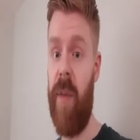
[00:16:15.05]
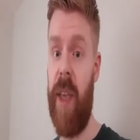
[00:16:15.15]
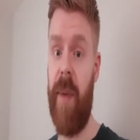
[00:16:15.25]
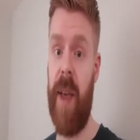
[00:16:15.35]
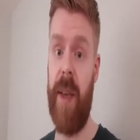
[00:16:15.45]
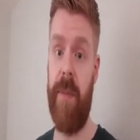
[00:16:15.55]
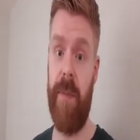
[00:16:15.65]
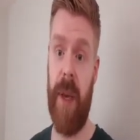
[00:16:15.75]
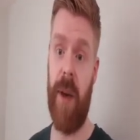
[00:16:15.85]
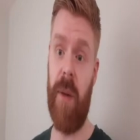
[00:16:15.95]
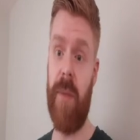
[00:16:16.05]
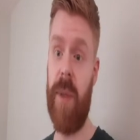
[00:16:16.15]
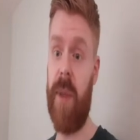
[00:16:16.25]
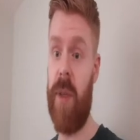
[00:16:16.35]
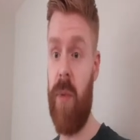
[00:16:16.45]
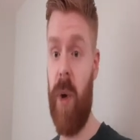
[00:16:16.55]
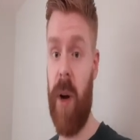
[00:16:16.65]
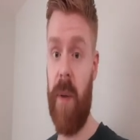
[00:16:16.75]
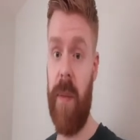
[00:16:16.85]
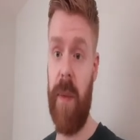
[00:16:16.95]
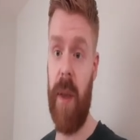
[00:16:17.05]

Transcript: of eBay pickups as well